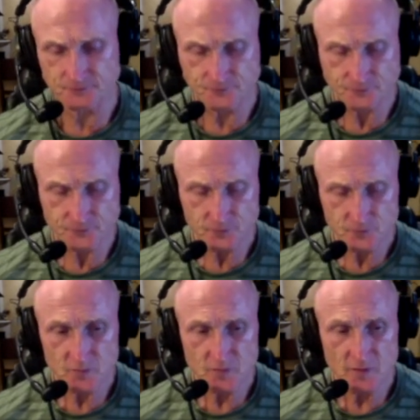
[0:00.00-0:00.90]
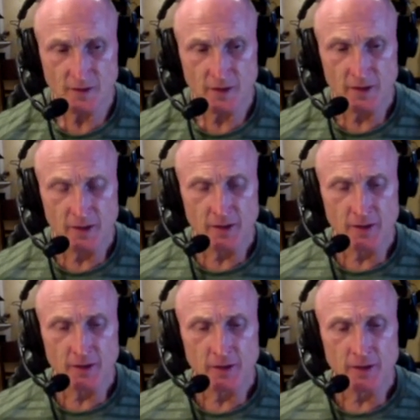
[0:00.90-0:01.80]

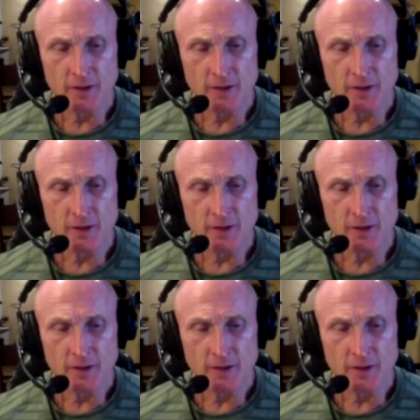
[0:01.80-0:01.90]
[no speech]